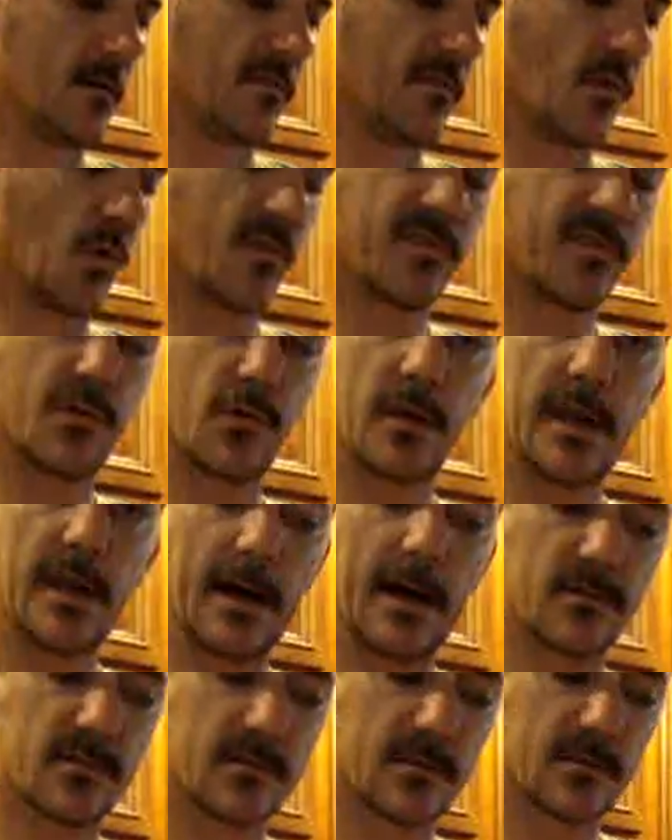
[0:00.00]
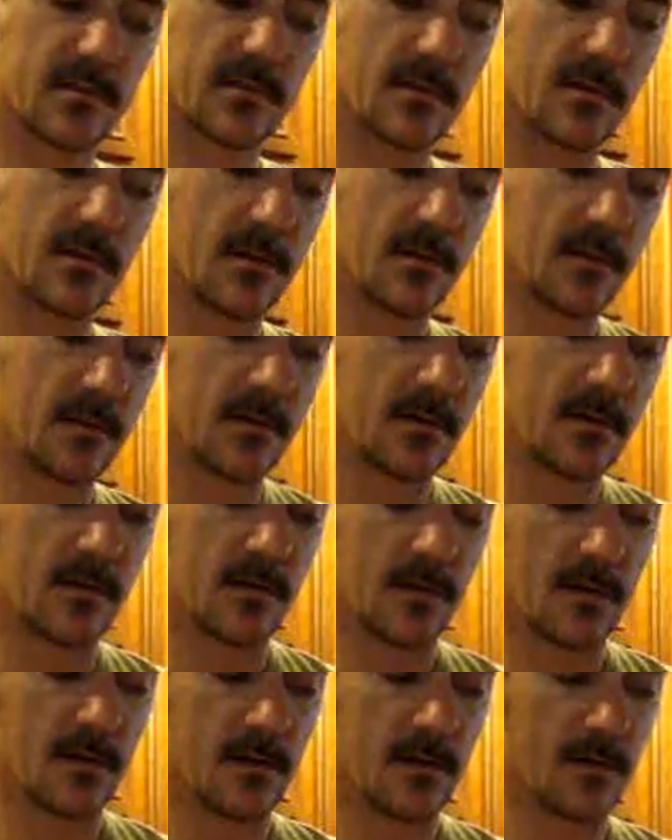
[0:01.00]
fluid ounces.
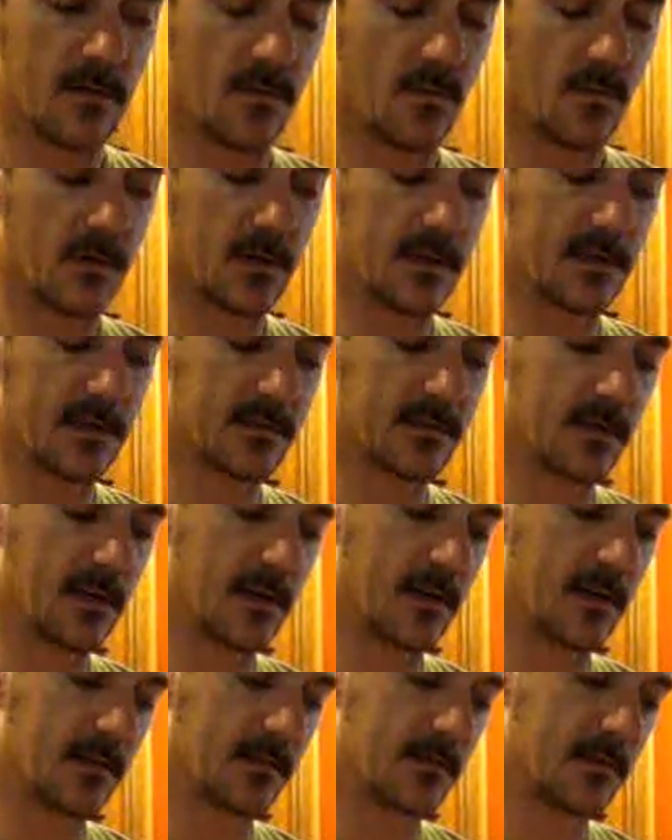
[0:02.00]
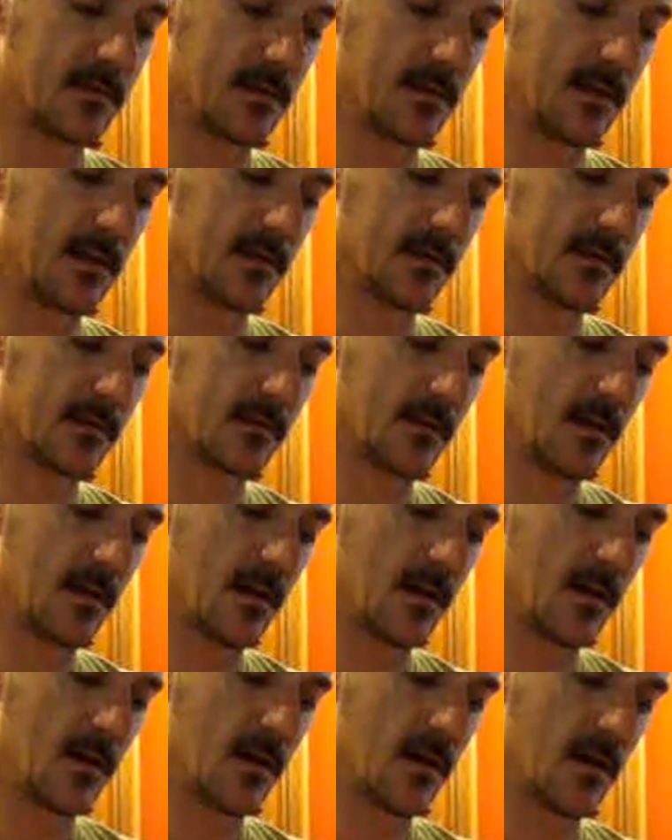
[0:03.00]
One of these things is
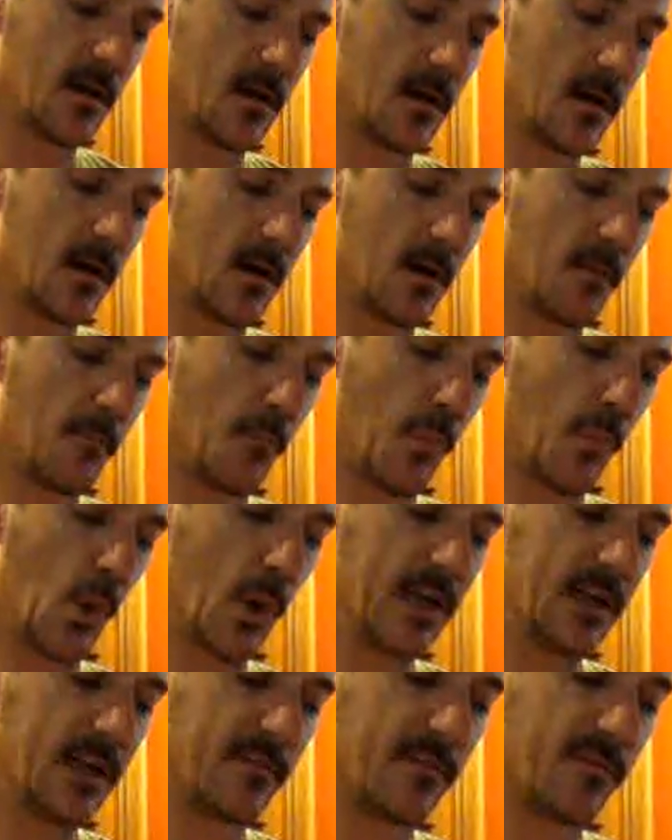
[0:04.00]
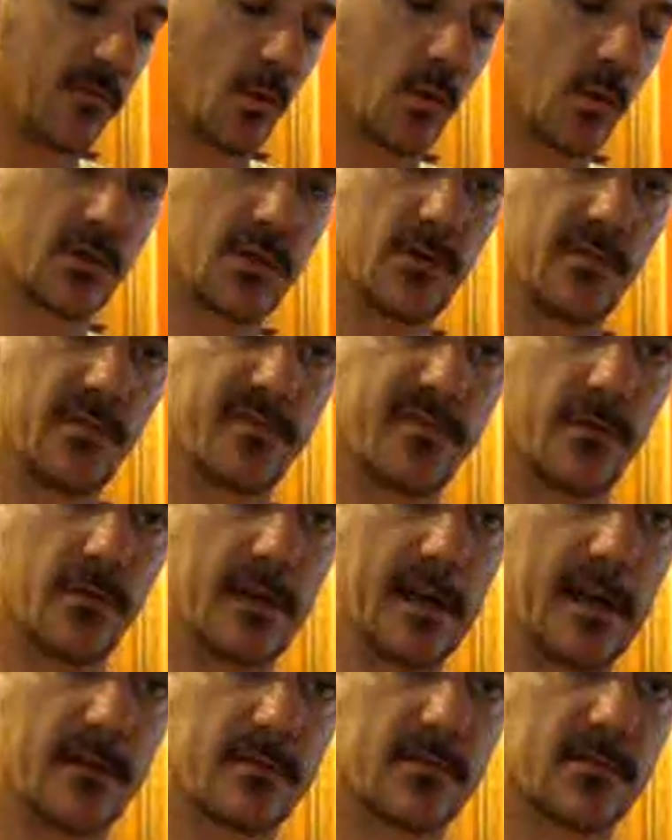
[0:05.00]
0.42
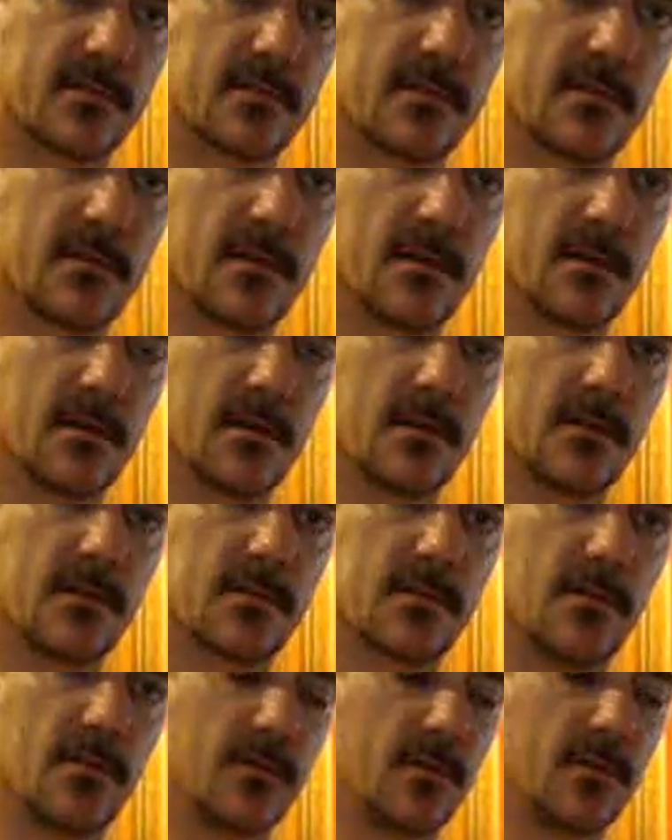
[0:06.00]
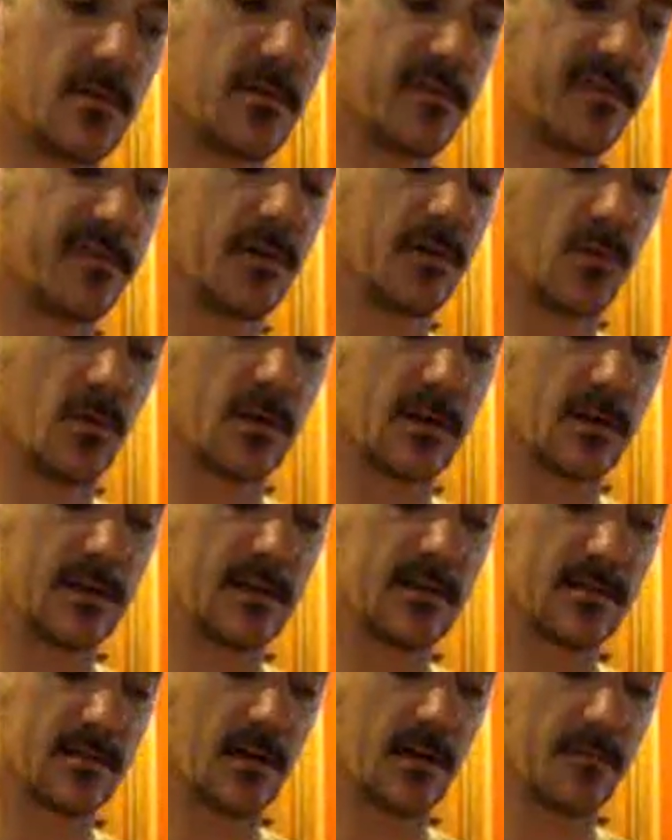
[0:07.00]
fluid ounces. So you can fill one of
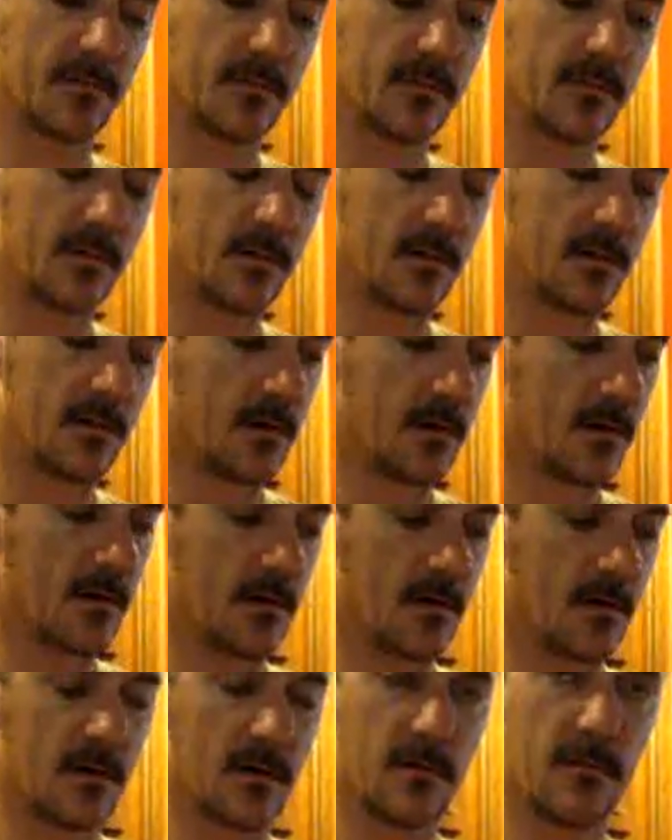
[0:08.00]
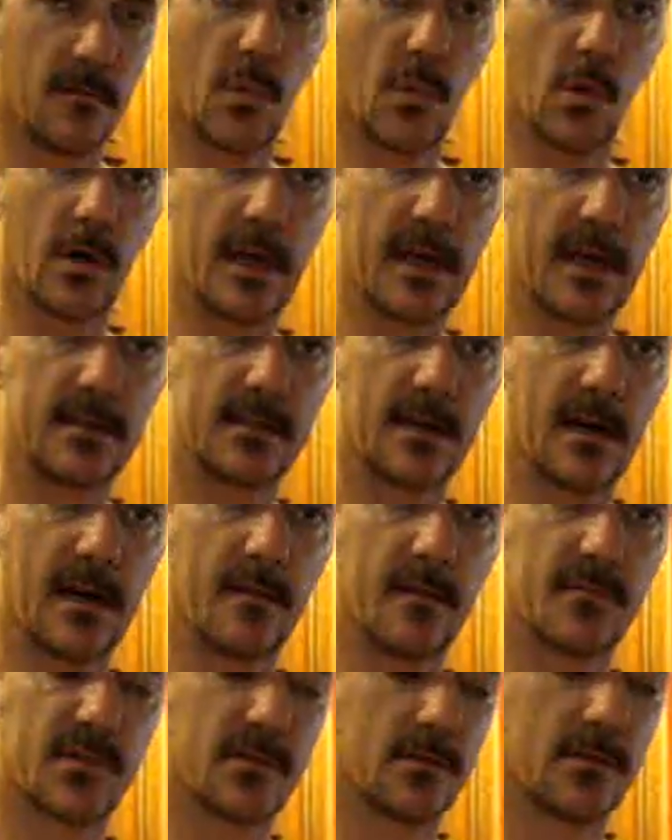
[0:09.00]
these up more than 8
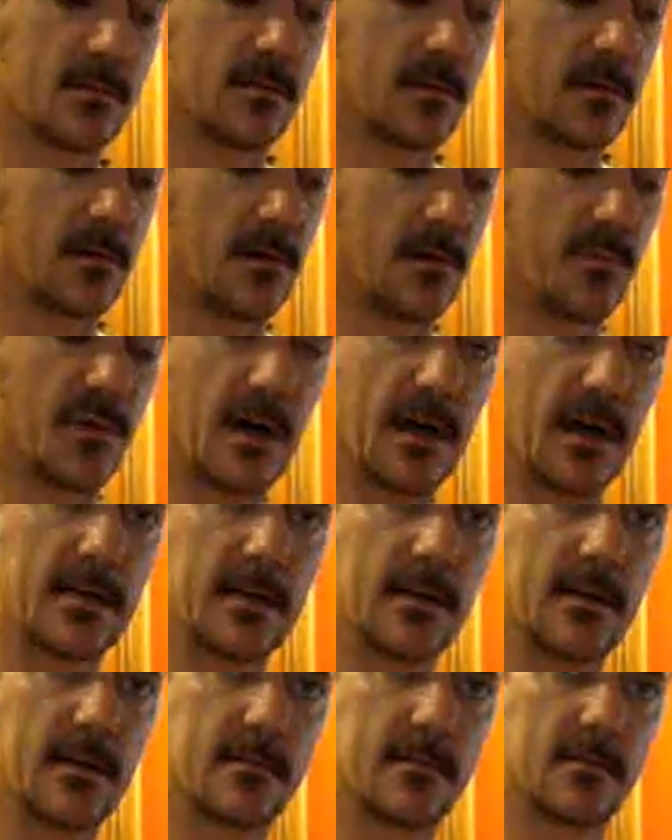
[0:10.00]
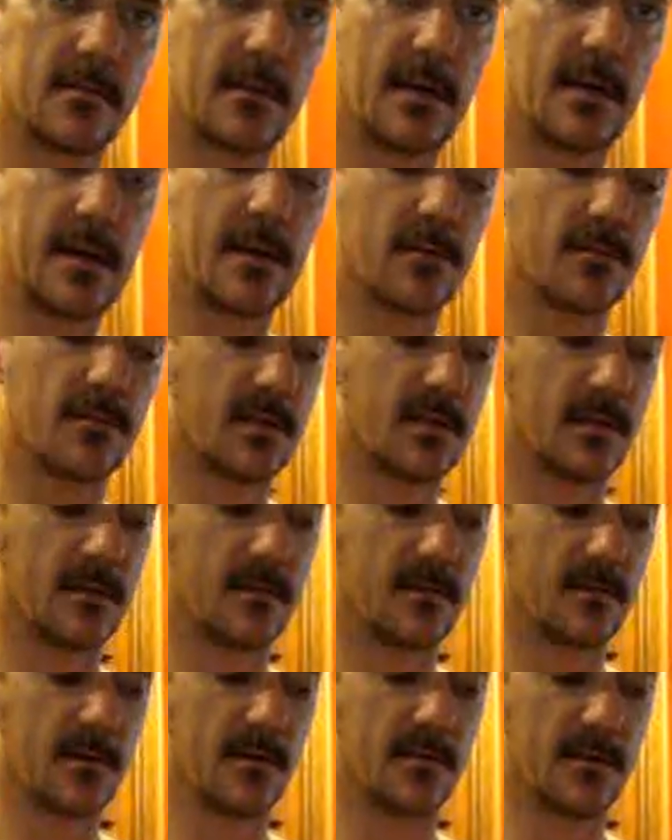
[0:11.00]
times. You probably get 8 or
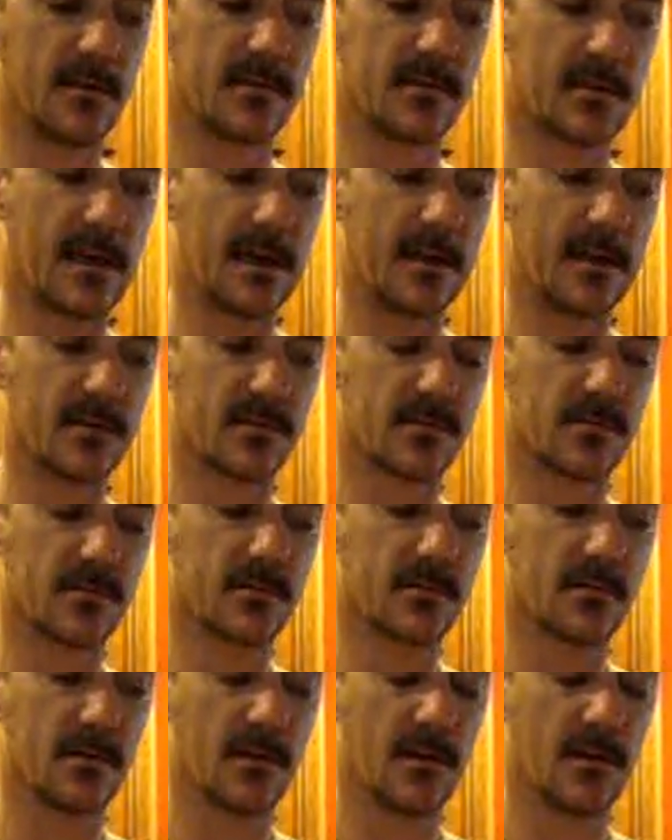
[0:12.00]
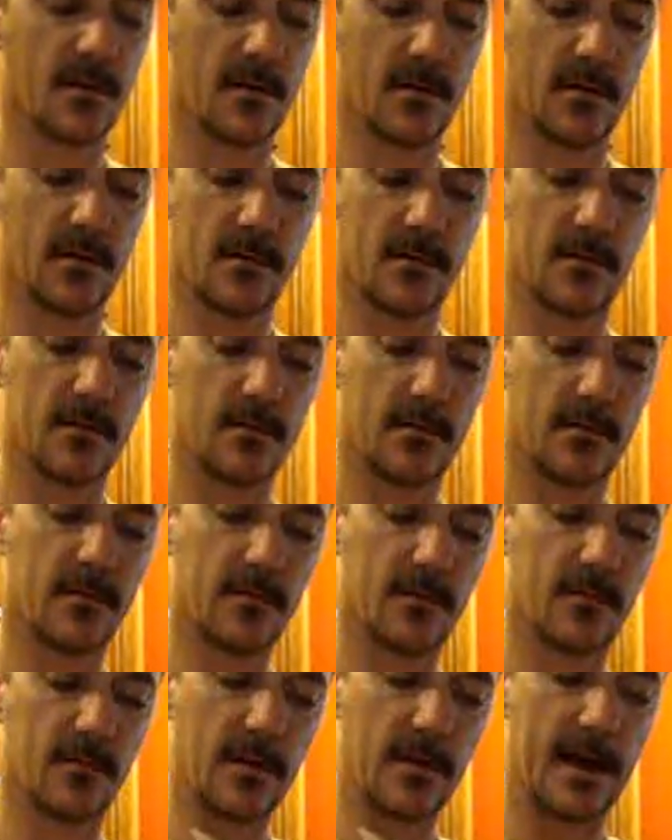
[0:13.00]
10 of these canisters
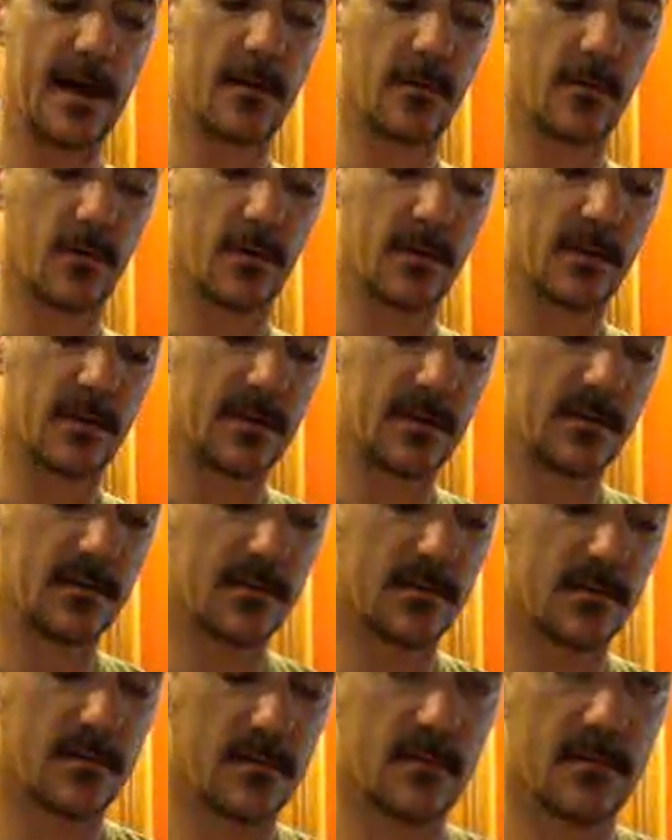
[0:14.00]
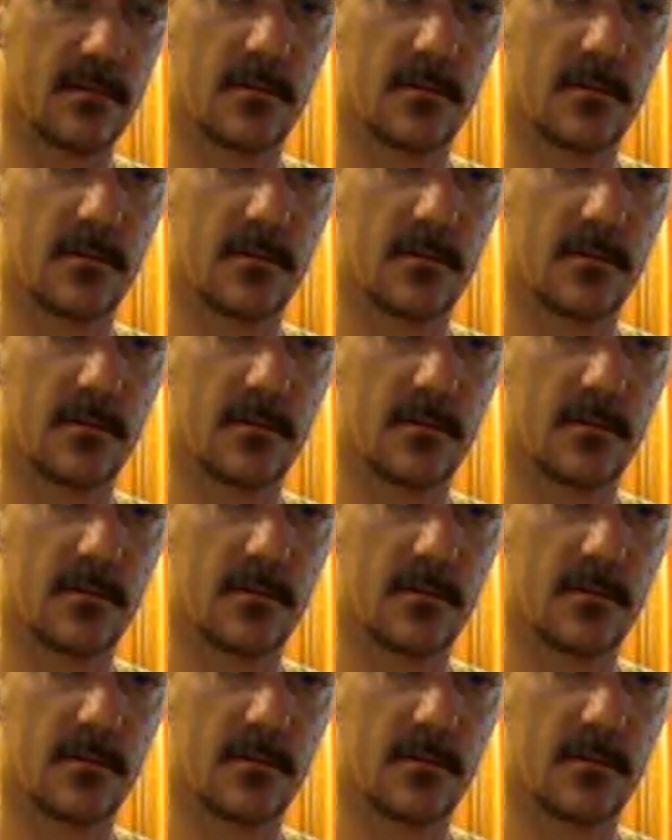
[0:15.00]
out of one of these.